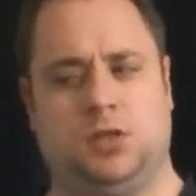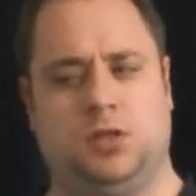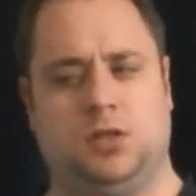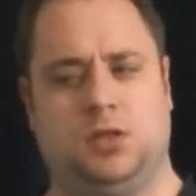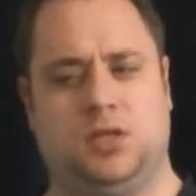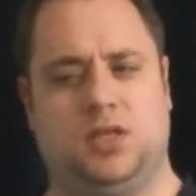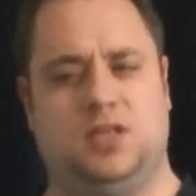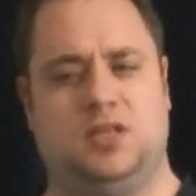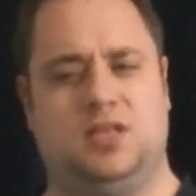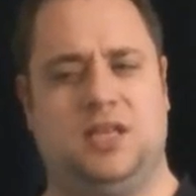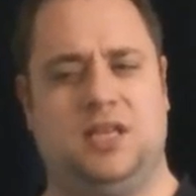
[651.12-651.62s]

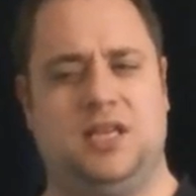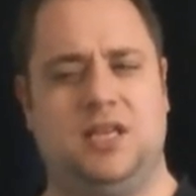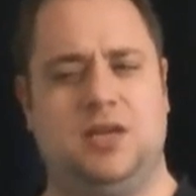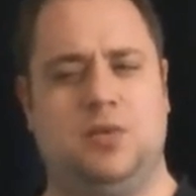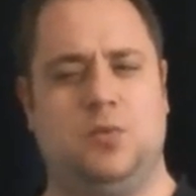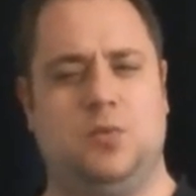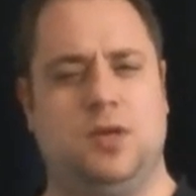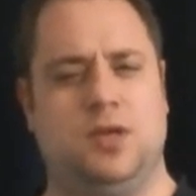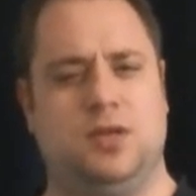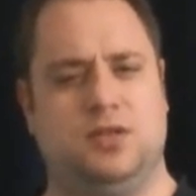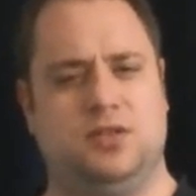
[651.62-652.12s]
that he
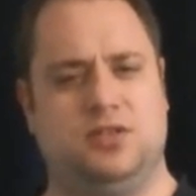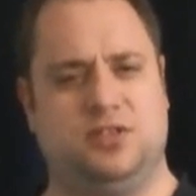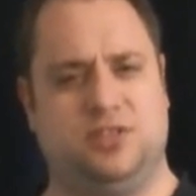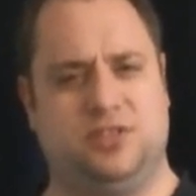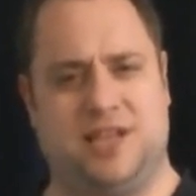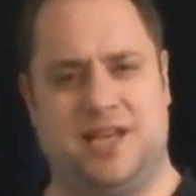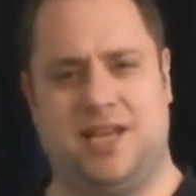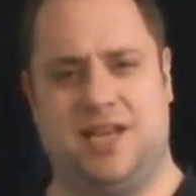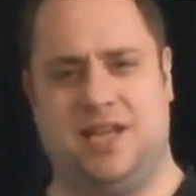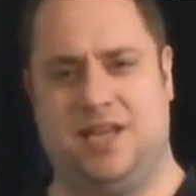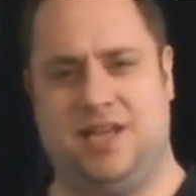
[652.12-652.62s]
will
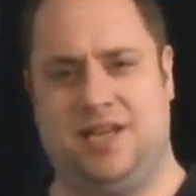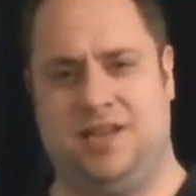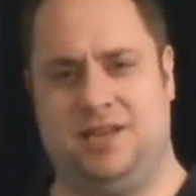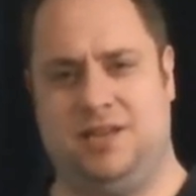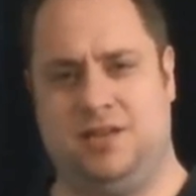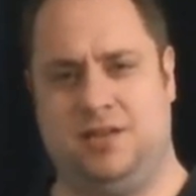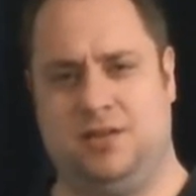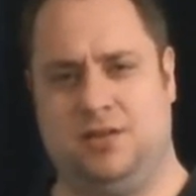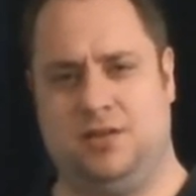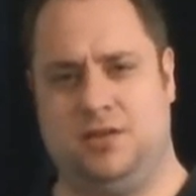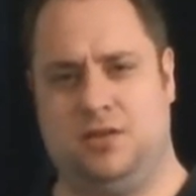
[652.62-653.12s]
say
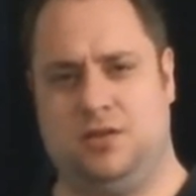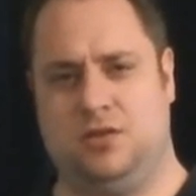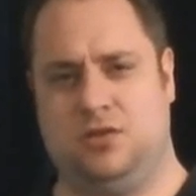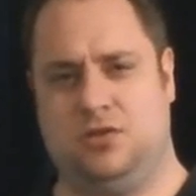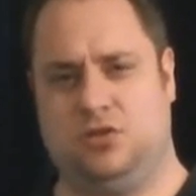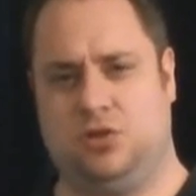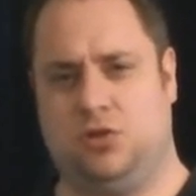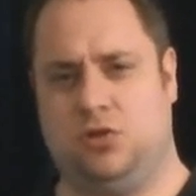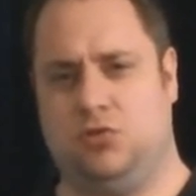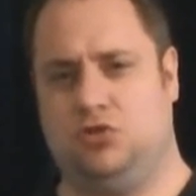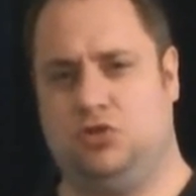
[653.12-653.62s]

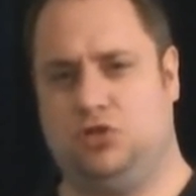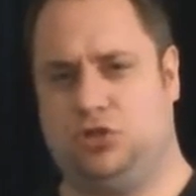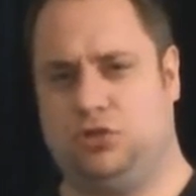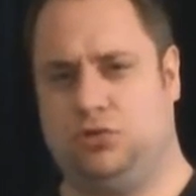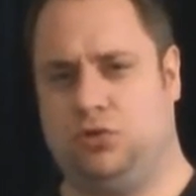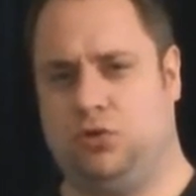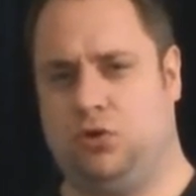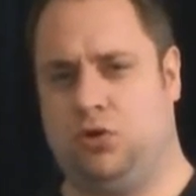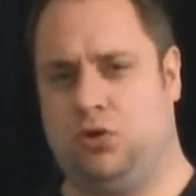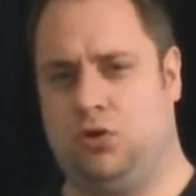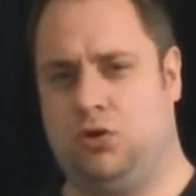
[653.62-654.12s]
so
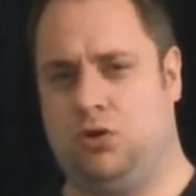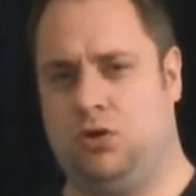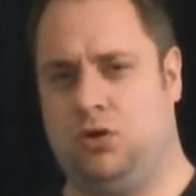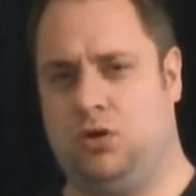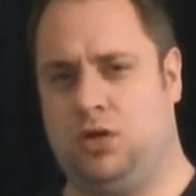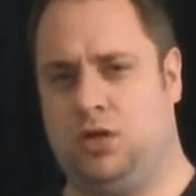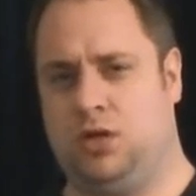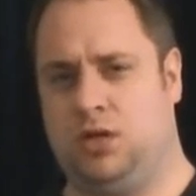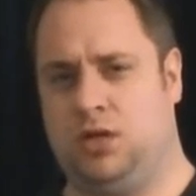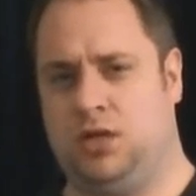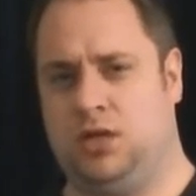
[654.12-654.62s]
strong
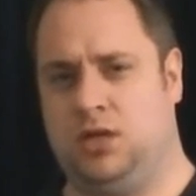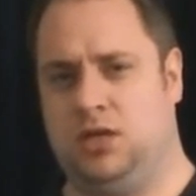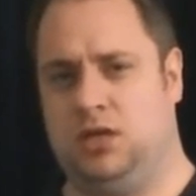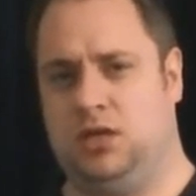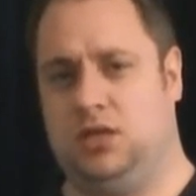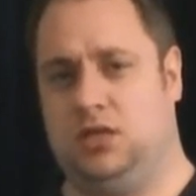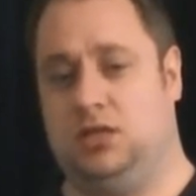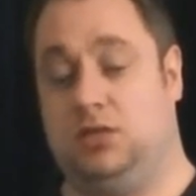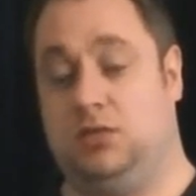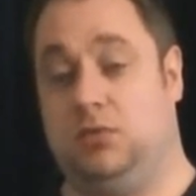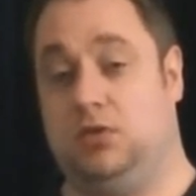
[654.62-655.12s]

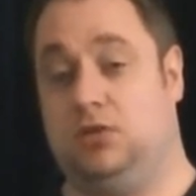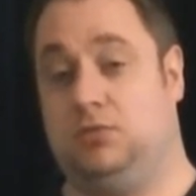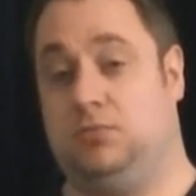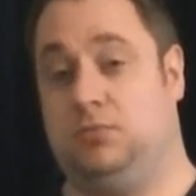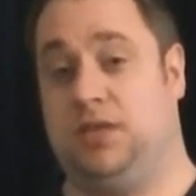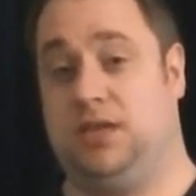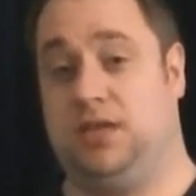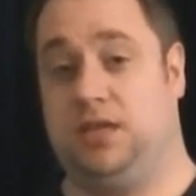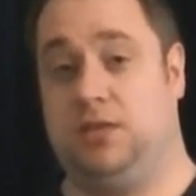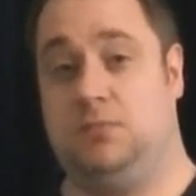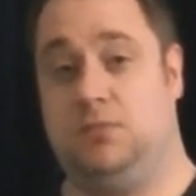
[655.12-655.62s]
that he was
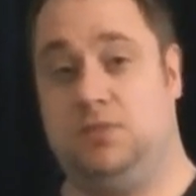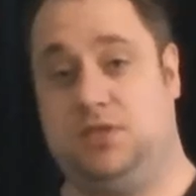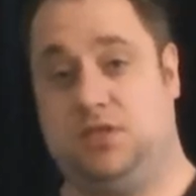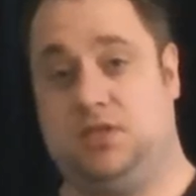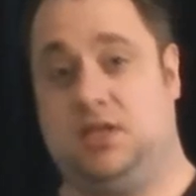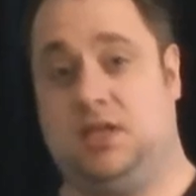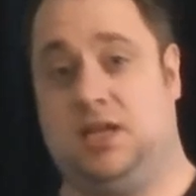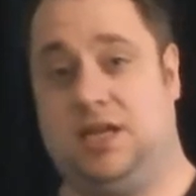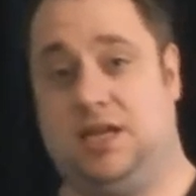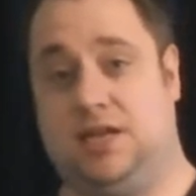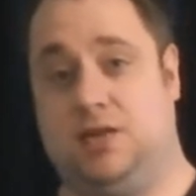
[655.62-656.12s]
making a
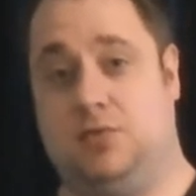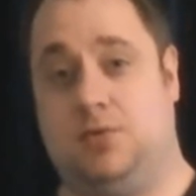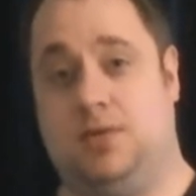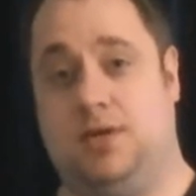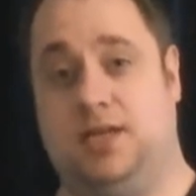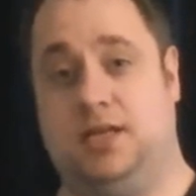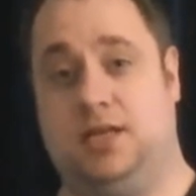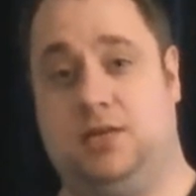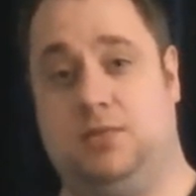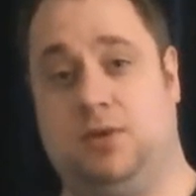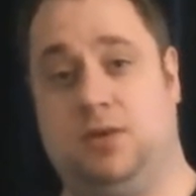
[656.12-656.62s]
mistake
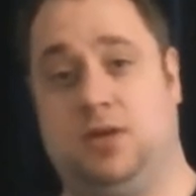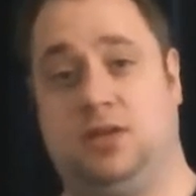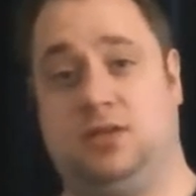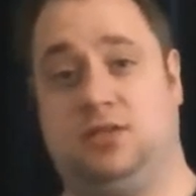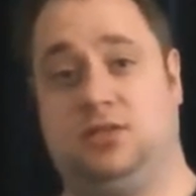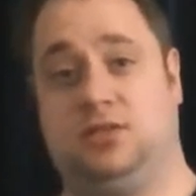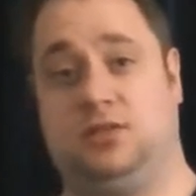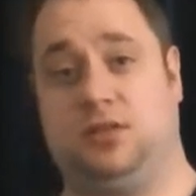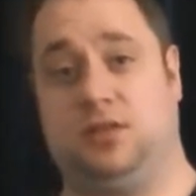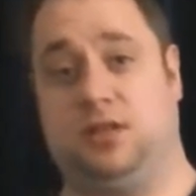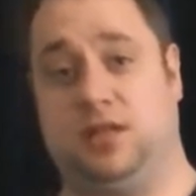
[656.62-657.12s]
when he
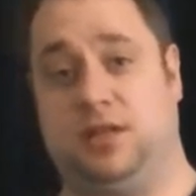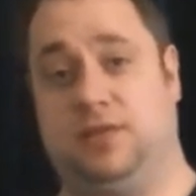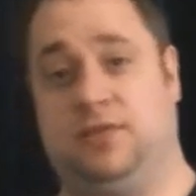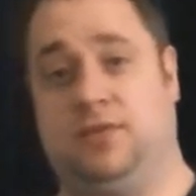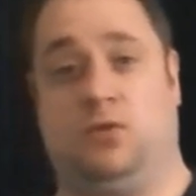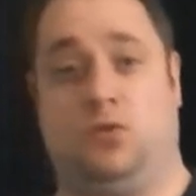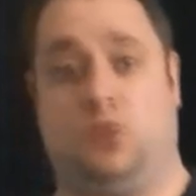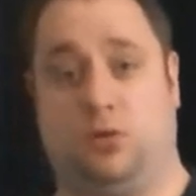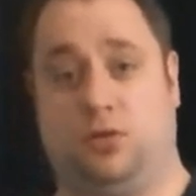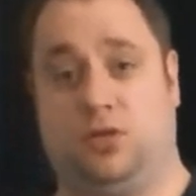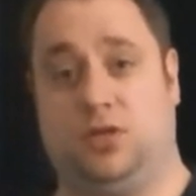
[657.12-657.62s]
was
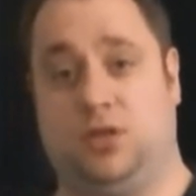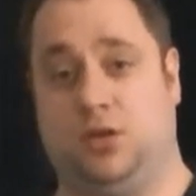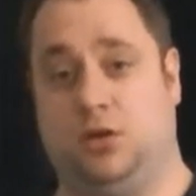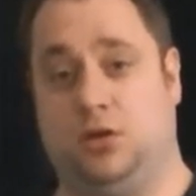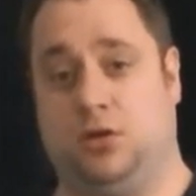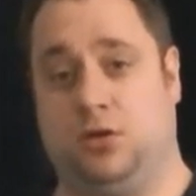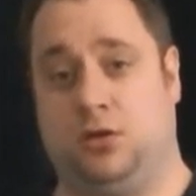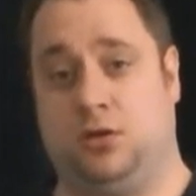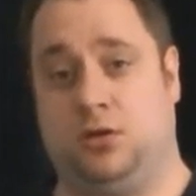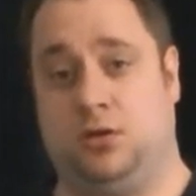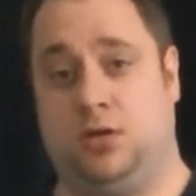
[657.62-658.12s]
living on the
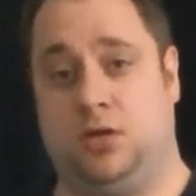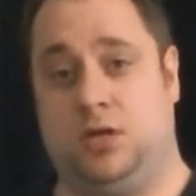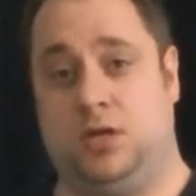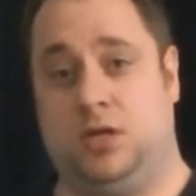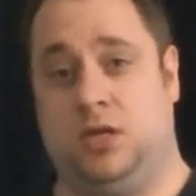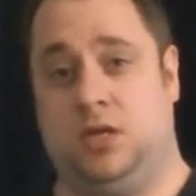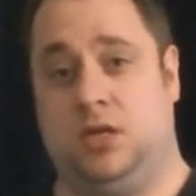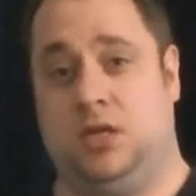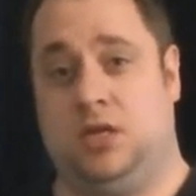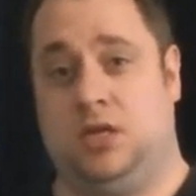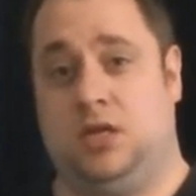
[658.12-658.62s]
earth
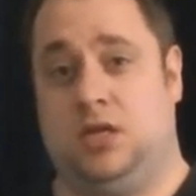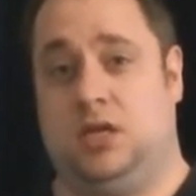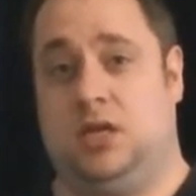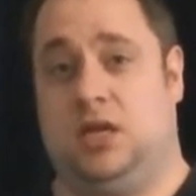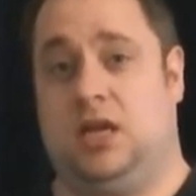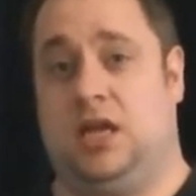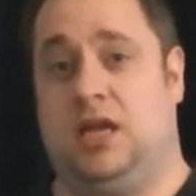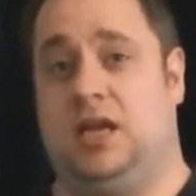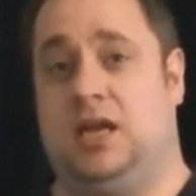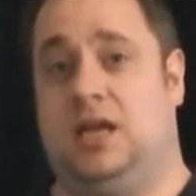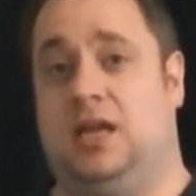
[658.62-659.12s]

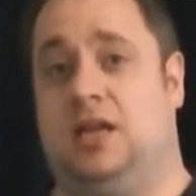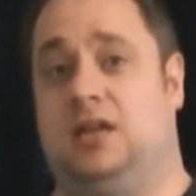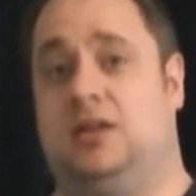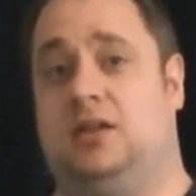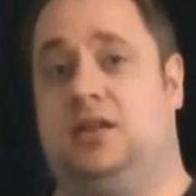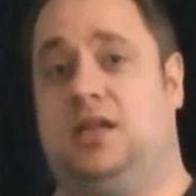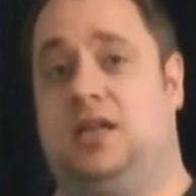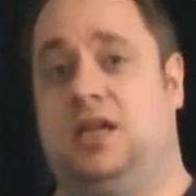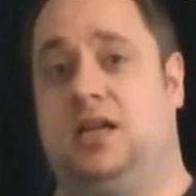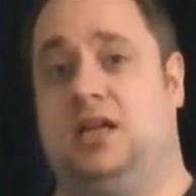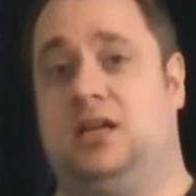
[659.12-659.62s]
and
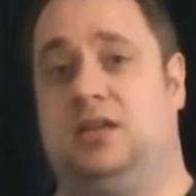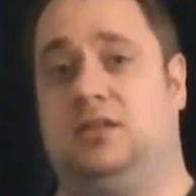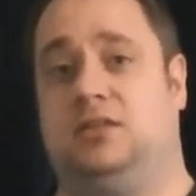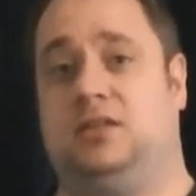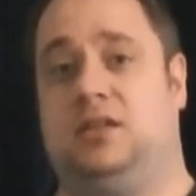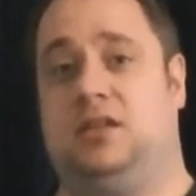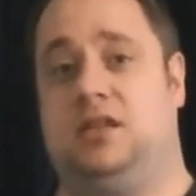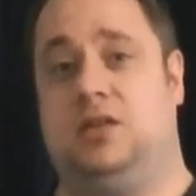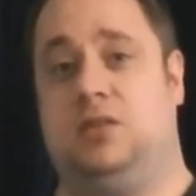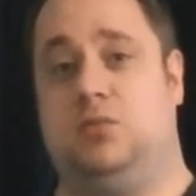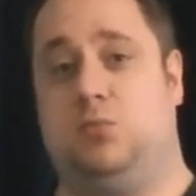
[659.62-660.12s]
that
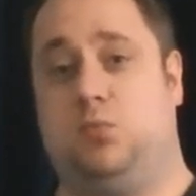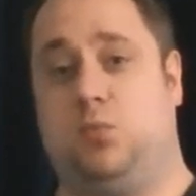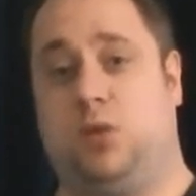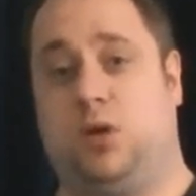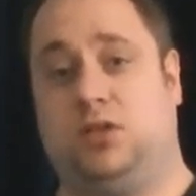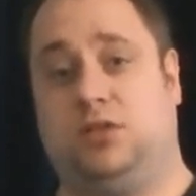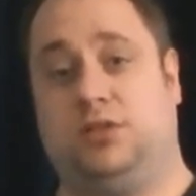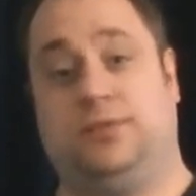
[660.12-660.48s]
he was